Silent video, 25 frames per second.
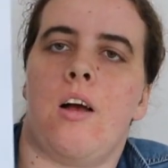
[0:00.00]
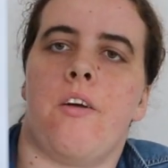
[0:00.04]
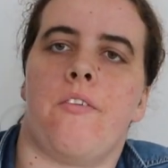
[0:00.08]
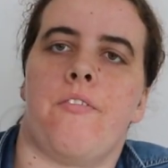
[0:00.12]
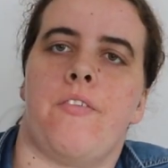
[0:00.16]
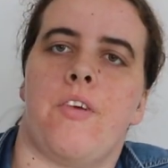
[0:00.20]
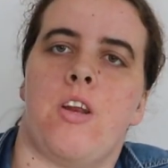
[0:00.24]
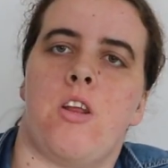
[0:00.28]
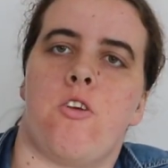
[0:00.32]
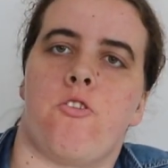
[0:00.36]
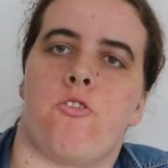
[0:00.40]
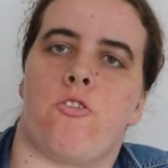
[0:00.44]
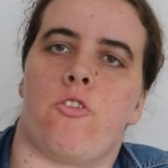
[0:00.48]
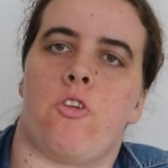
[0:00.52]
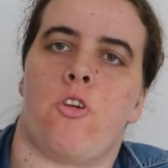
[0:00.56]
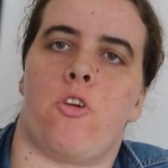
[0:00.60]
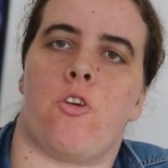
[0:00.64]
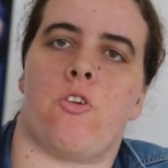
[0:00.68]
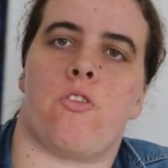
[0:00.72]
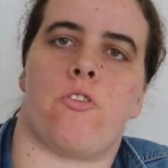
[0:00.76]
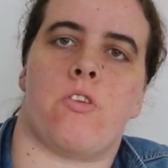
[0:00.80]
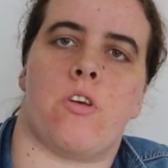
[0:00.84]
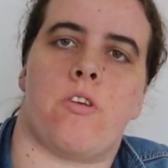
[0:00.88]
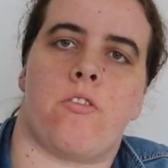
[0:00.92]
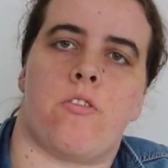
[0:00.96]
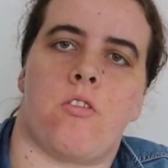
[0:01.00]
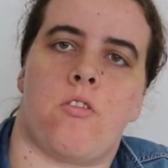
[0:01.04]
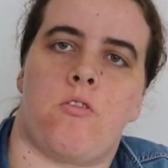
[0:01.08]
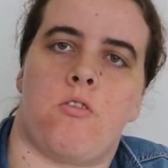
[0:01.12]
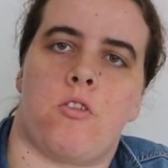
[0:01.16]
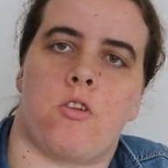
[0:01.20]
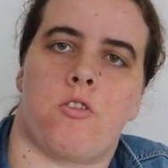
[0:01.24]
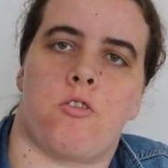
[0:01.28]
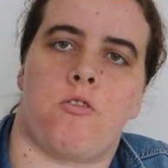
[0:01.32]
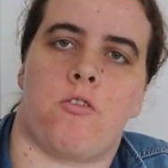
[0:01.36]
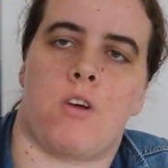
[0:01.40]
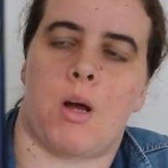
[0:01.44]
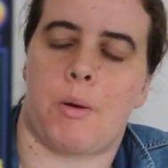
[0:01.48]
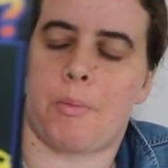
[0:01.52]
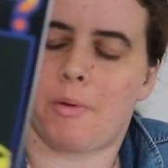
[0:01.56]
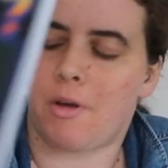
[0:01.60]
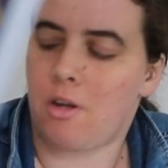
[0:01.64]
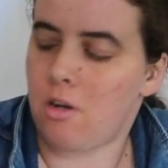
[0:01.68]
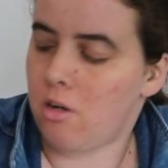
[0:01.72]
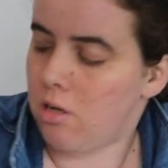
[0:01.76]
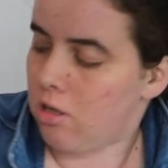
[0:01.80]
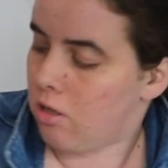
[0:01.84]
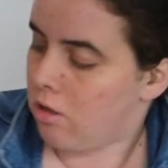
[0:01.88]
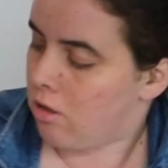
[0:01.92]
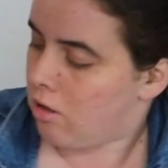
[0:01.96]
finished Who Censored Roger
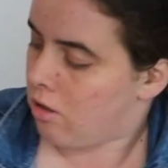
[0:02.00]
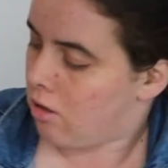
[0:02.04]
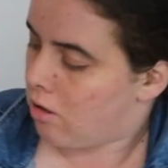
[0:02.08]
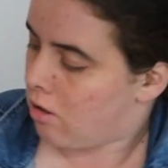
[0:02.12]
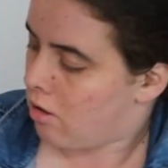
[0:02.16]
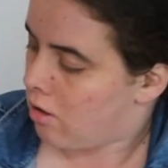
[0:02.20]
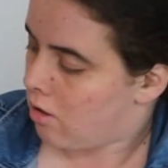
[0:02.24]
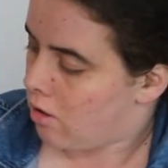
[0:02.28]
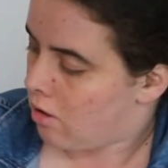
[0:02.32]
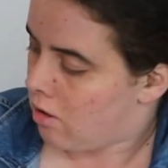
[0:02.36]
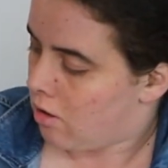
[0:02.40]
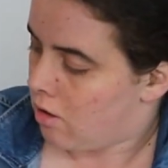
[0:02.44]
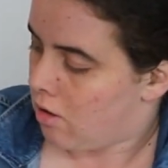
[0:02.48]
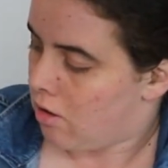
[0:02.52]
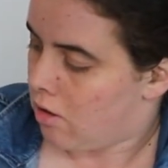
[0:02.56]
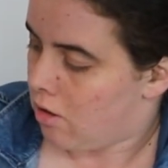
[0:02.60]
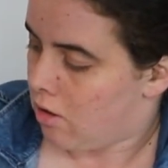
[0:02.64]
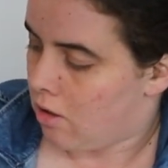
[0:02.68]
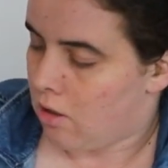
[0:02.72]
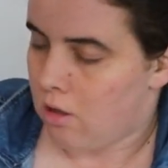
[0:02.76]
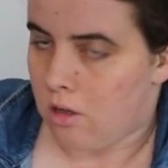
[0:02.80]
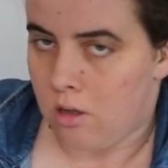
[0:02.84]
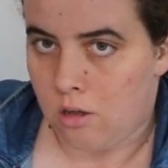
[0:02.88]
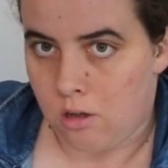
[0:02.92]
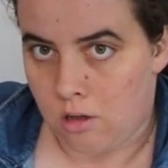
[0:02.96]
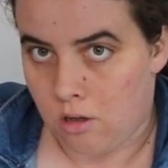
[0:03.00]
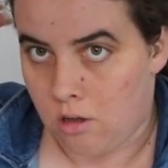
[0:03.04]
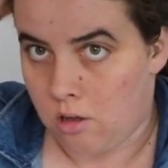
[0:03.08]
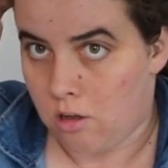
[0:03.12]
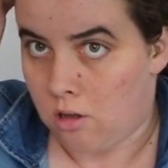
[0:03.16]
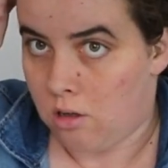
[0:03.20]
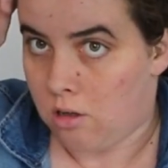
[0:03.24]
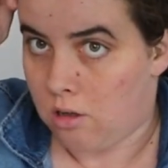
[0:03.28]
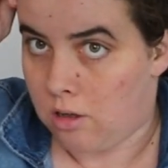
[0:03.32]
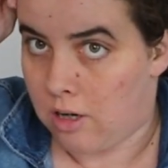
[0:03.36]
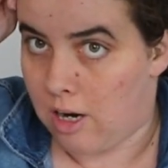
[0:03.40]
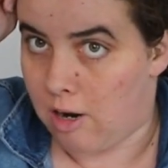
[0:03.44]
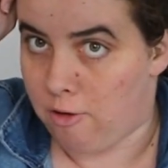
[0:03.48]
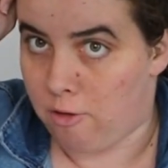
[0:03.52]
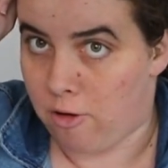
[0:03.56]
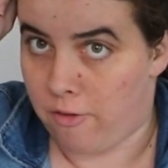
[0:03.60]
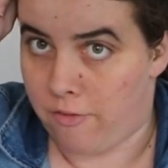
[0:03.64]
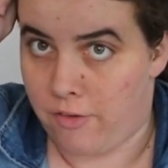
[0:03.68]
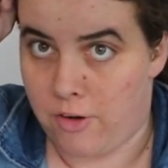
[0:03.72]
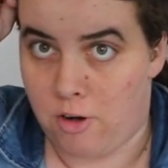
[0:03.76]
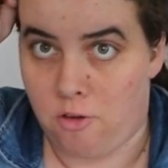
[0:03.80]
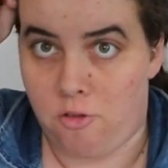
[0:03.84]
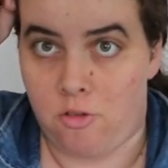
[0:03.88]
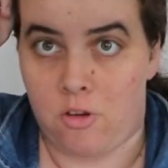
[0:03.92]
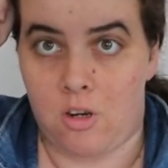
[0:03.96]
Rabbit. I actually
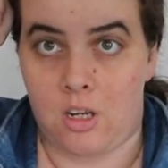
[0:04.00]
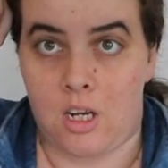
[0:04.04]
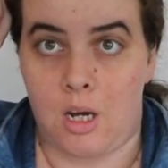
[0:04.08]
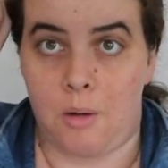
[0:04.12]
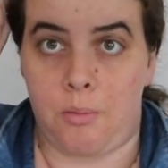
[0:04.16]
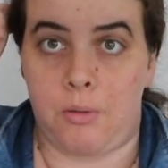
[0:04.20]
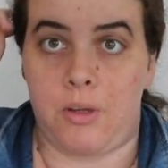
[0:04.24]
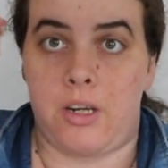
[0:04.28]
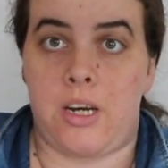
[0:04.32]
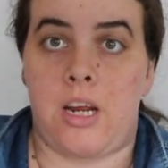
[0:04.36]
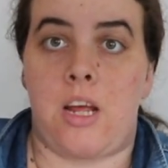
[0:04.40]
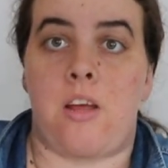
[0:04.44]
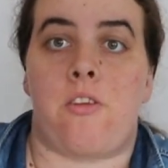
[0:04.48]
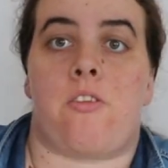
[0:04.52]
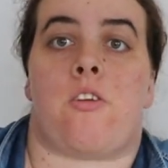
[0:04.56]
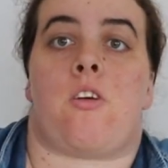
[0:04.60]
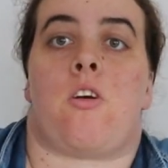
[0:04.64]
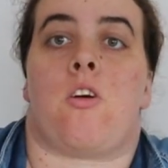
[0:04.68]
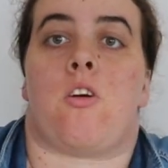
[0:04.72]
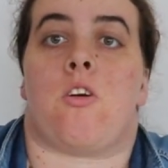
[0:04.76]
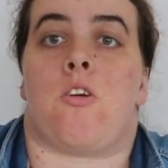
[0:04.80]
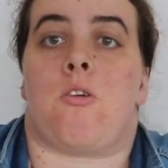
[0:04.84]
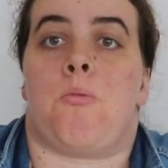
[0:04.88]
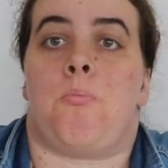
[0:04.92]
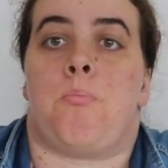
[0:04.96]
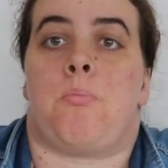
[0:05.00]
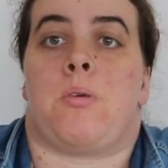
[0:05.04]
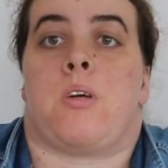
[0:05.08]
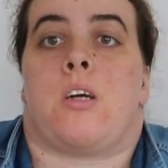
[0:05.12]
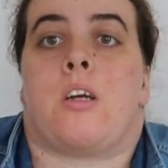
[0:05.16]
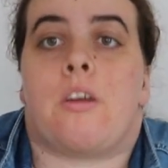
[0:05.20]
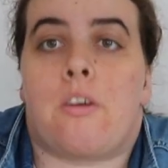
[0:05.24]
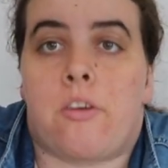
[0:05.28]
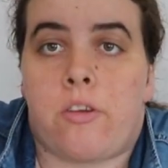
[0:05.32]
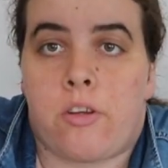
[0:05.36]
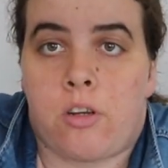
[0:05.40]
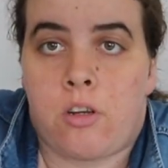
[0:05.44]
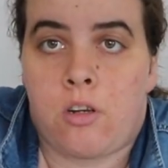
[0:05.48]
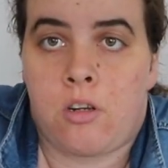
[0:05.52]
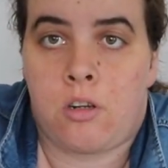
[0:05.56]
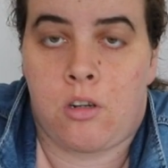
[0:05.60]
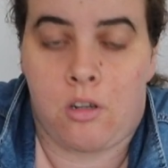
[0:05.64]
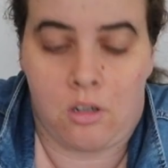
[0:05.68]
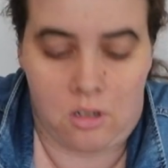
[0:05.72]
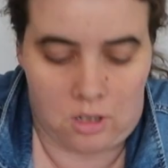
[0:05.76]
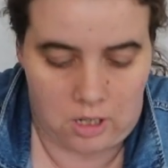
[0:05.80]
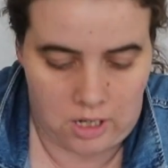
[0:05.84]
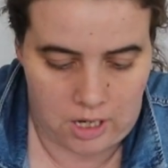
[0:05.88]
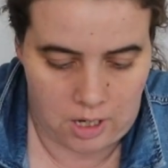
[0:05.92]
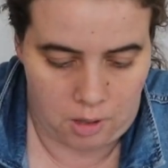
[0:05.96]
finished it a couple of days ago, but
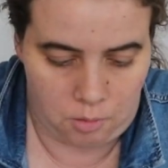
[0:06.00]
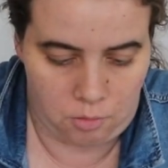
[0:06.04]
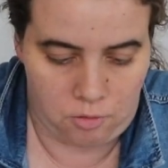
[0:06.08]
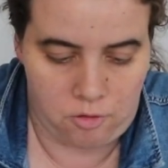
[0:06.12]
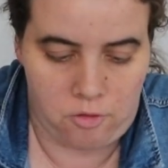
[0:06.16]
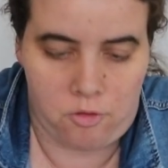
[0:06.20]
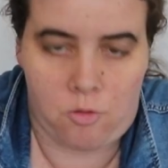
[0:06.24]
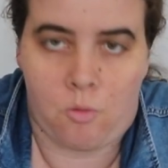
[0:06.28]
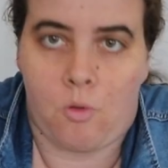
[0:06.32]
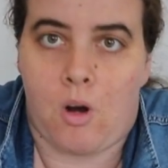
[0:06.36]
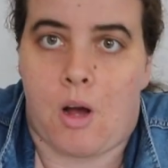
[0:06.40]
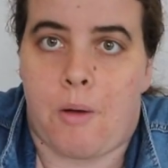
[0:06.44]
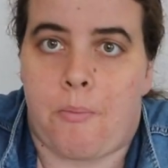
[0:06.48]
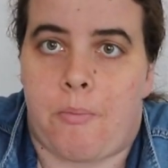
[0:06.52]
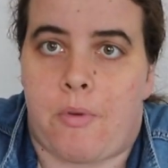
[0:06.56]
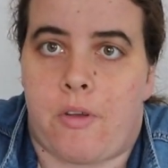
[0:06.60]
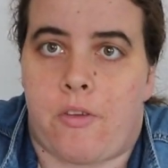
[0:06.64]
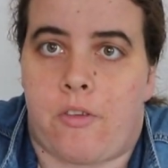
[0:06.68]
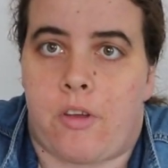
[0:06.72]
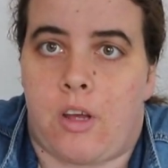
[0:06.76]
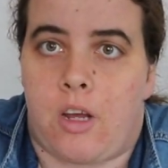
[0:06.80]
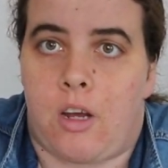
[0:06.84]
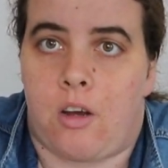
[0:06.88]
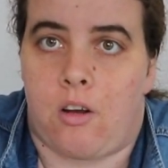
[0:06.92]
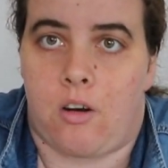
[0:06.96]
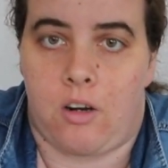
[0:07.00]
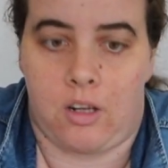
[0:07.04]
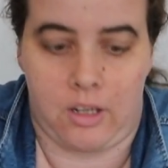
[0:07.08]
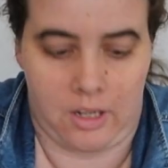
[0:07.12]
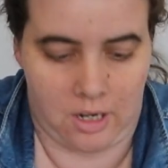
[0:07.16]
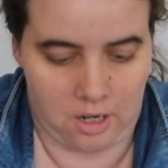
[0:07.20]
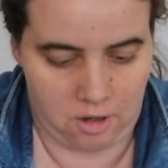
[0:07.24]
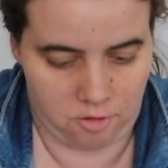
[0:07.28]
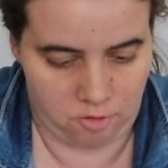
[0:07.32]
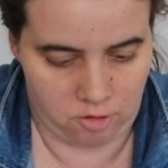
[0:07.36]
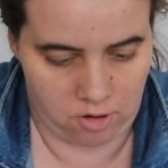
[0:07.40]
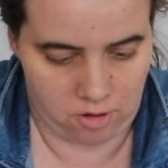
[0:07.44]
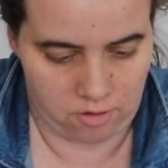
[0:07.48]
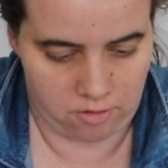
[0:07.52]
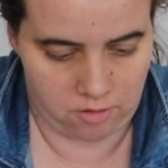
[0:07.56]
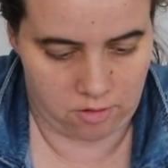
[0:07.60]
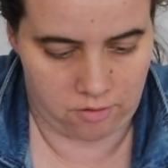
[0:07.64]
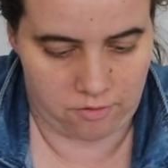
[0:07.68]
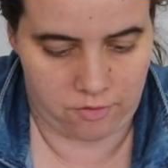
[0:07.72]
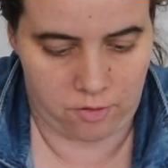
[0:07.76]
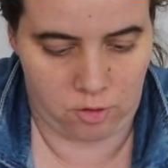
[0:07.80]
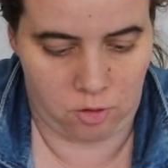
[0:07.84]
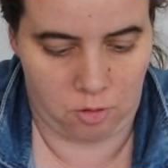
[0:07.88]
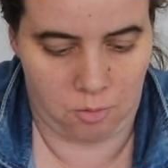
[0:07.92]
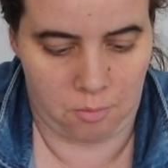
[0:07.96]
I was quite busy and only had a chance to
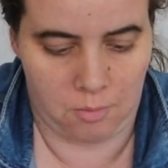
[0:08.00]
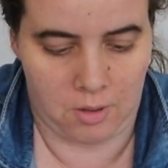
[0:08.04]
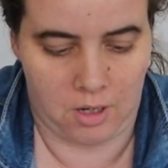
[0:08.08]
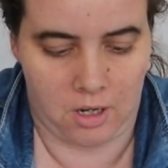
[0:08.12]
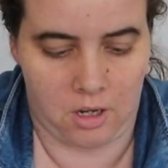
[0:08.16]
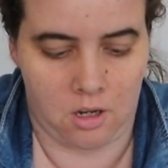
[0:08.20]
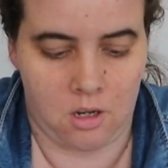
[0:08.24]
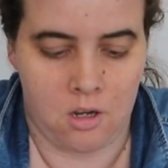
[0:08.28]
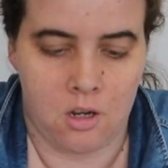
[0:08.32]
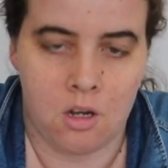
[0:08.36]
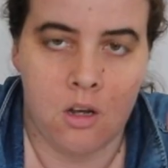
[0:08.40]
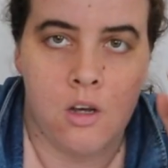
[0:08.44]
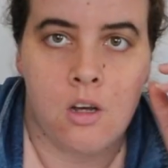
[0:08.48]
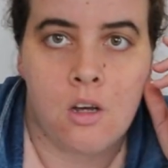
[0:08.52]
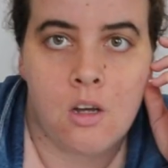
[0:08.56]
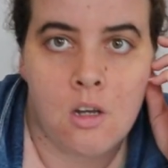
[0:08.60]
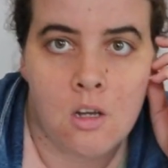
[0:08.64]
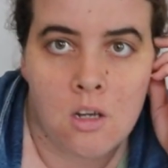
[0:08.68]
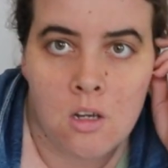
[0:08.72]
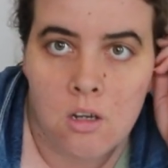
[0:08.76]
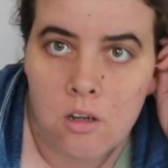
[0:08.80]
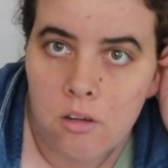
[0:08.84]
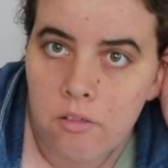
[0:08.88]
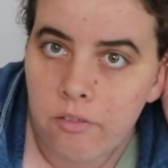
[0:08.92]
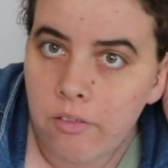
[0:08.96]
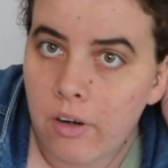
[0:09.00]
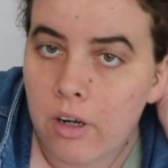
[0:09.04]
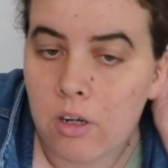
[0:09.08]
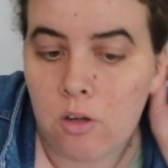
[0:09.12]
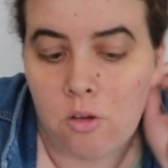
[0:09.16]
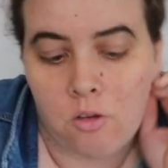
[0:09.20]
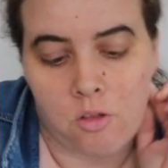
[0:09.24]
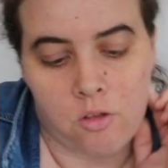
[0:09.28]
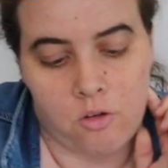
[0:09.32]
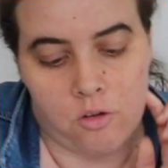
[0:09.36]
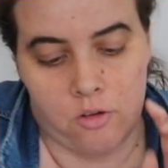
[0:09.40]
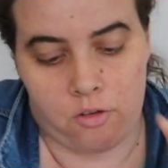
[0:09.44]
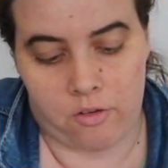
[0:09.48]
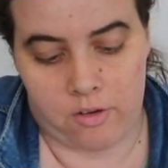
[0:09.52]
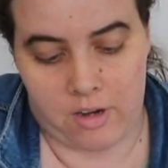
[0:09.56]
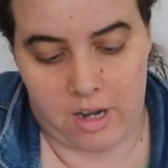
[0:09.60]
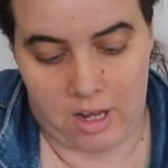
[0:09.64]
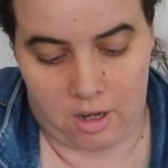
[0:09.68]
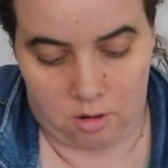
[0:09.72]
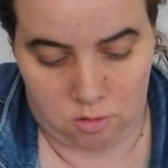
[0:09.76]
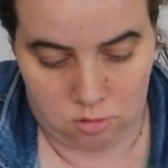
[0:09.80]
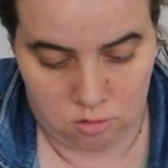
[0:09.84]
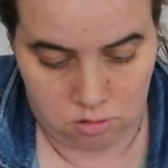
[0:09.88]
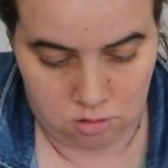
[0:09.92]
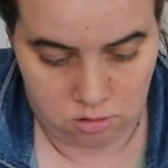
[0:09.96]
film my final thoughts
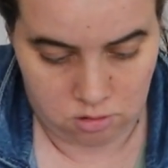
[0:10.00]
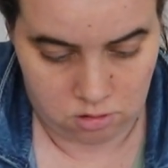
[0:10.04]
now.